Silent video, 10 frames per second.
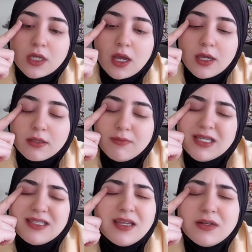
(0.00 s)

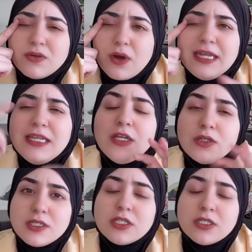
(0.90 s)
any
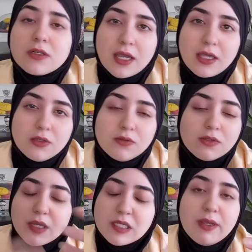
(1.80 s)
conditioner I use, it
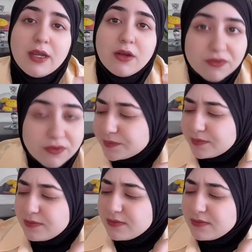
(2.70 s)
makes my hair fall.